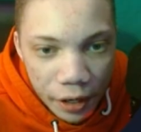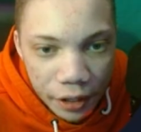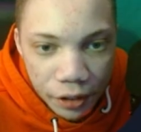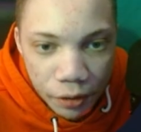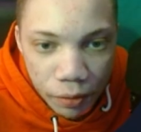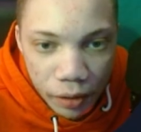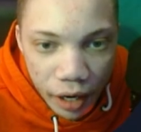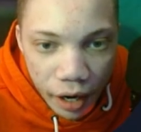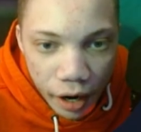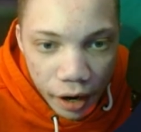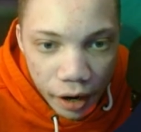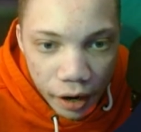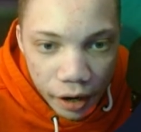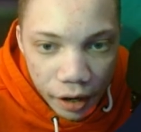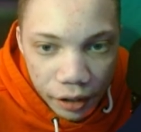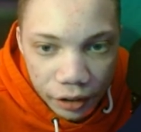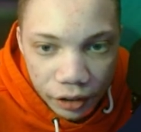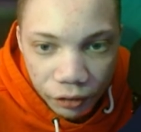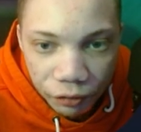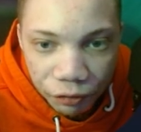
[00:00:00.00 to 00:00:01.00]
you want
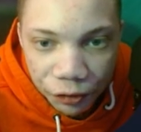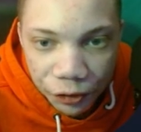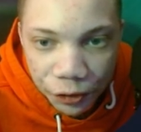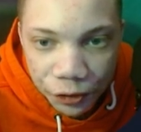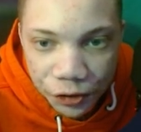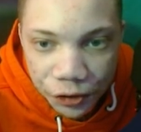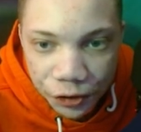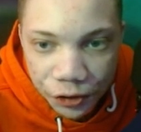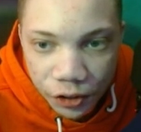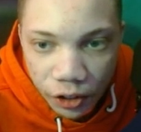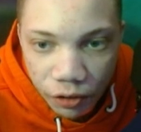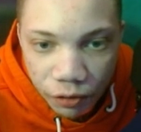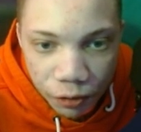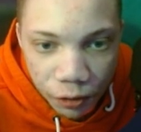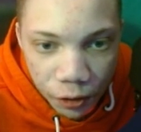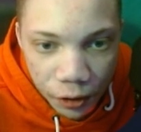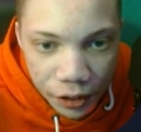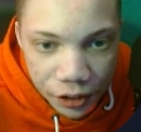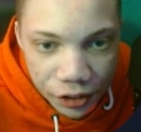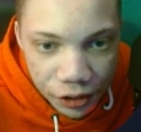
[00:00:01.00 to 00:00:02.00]
to, the views you should
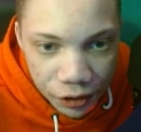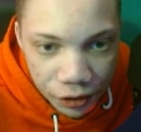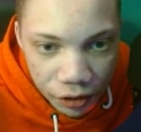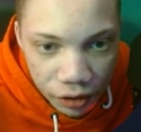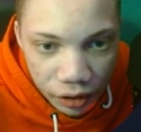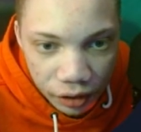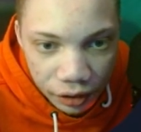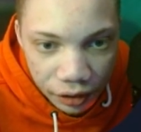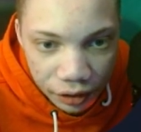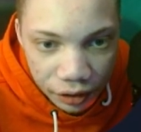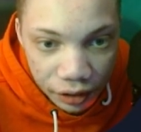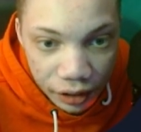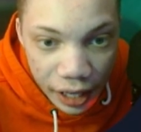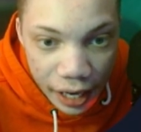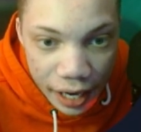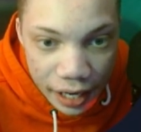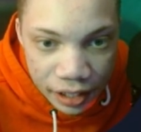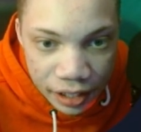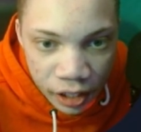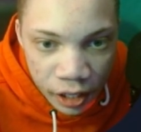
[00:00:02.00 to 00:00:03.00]
avoid. So you
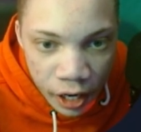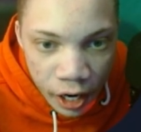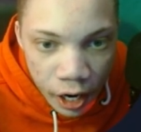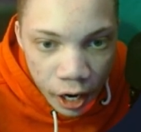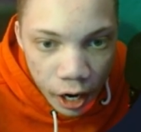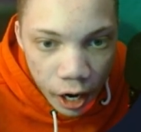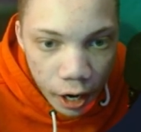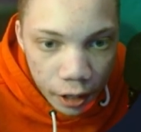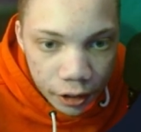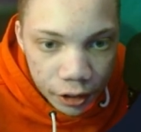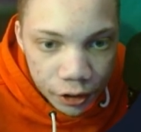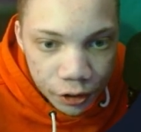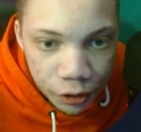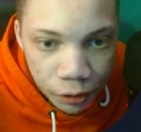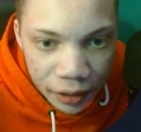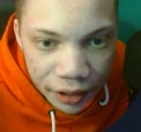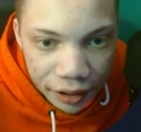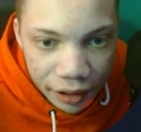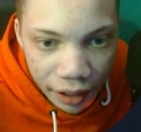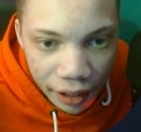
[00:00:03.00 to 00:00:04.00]
last under
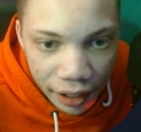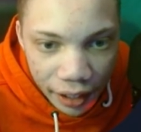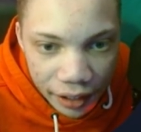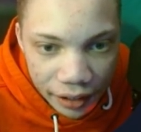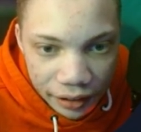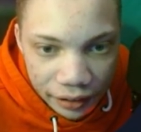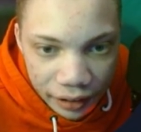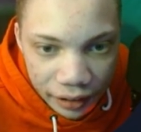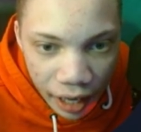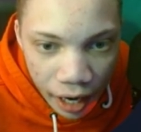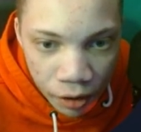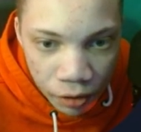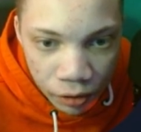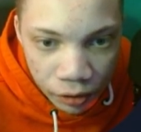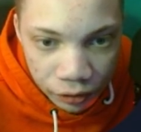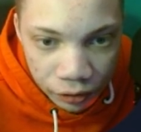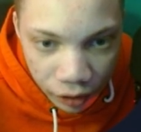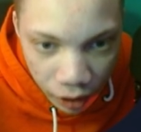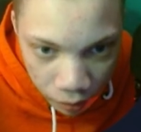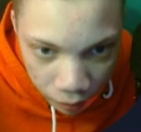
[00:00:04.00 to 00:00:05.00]
20K,
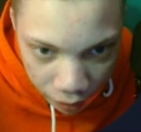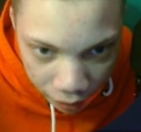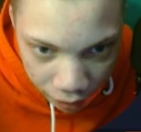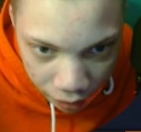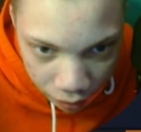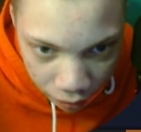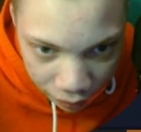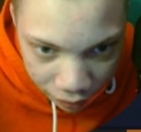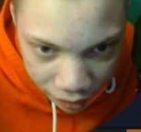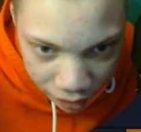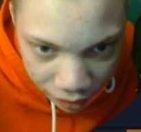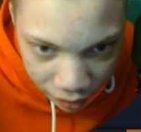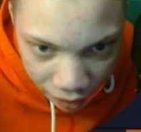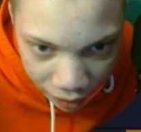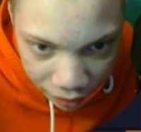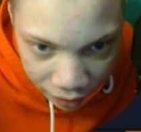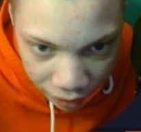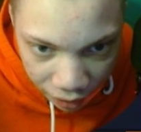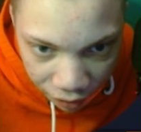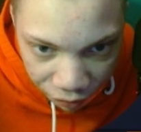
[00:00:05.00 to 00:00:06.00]
downgraded like this,
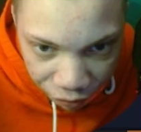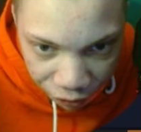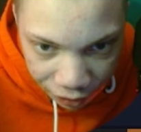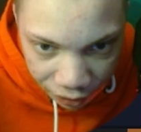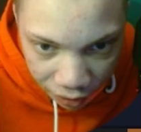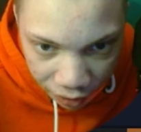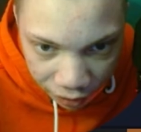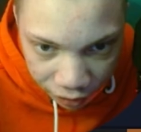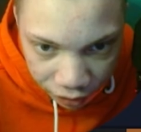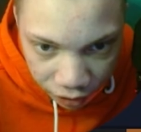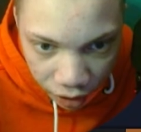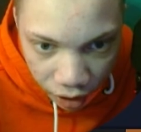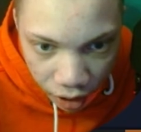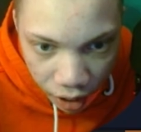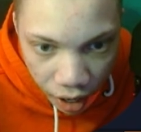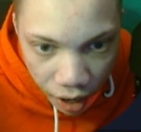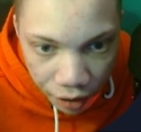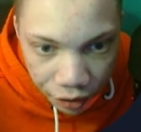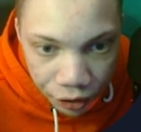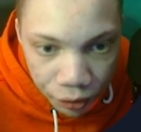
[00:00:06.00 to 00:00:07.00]
80K, 50K.
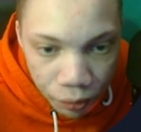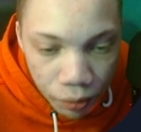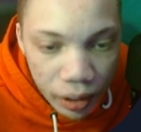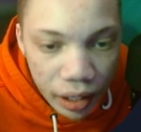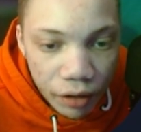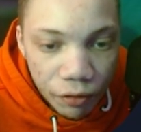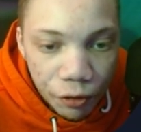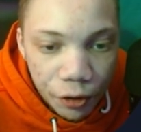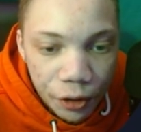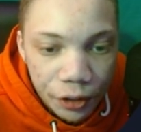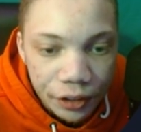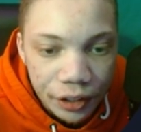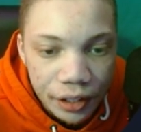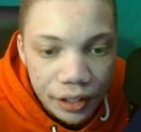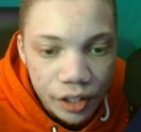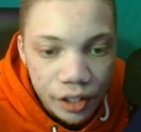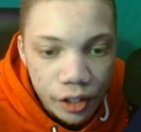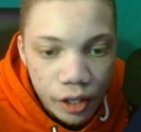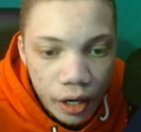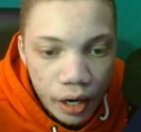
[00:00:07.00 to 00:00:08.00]
You want to avoid
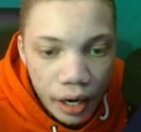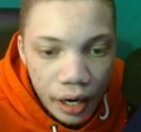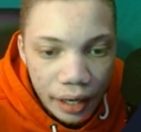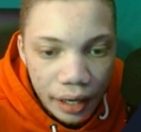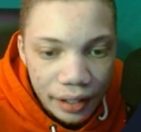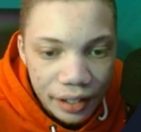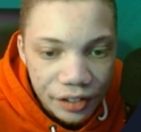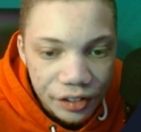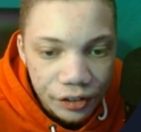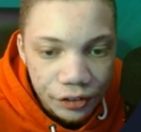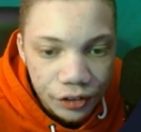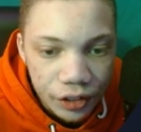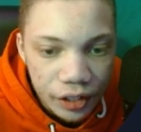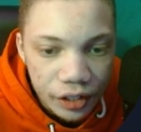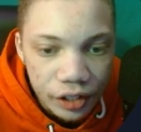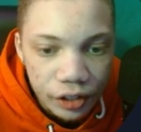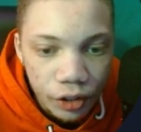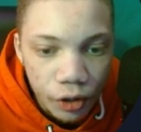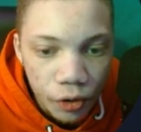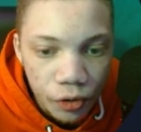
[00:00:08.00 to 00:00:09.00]
this. And this is it's
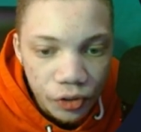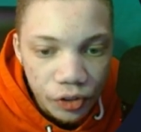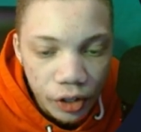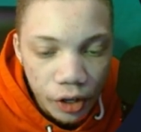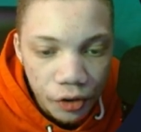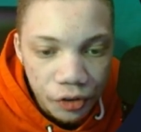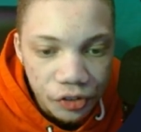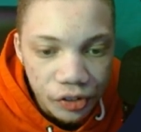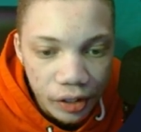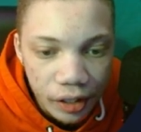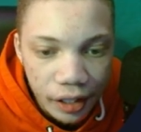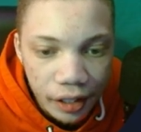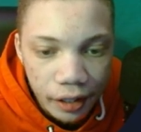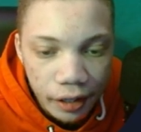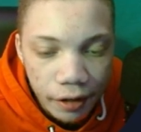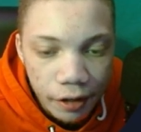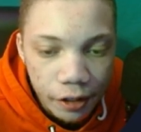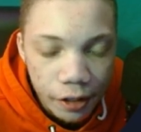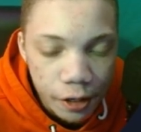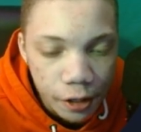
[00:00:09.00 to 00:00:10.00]
low setting.
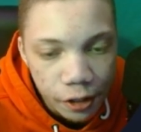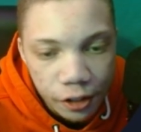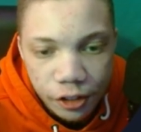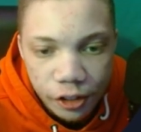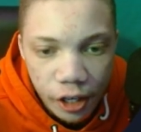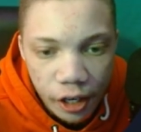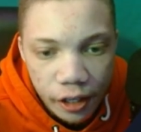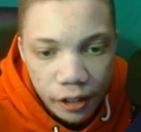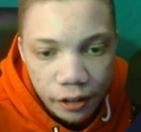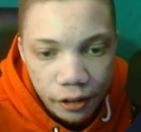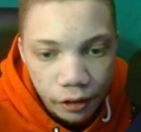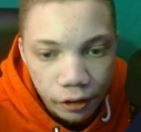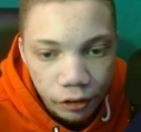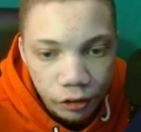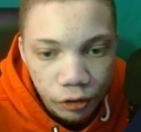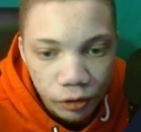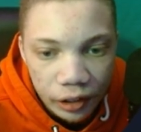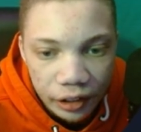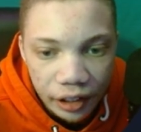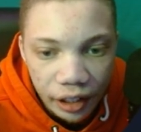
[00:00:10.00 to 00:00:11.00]
You're stuck in
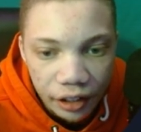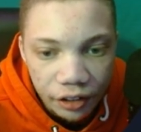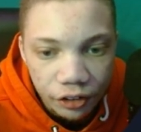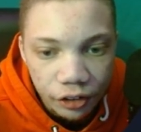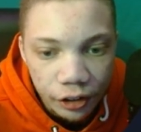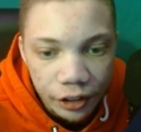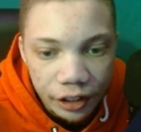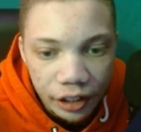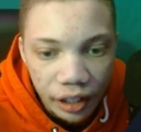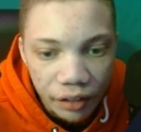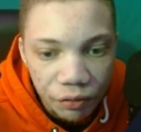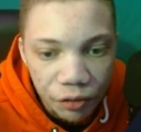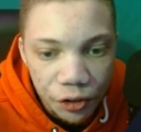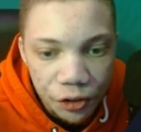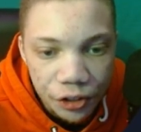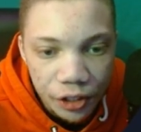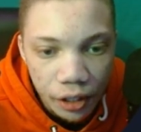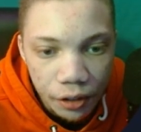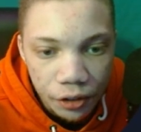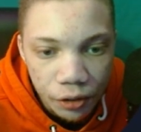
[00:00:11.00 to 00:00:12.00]
20K, 30K view
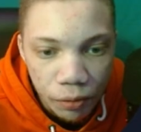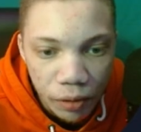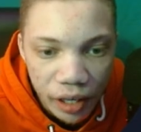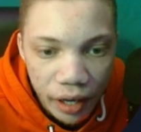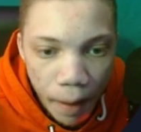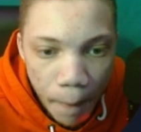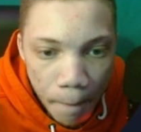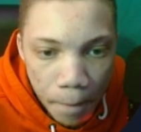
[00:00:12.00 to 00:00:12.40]
jail. You want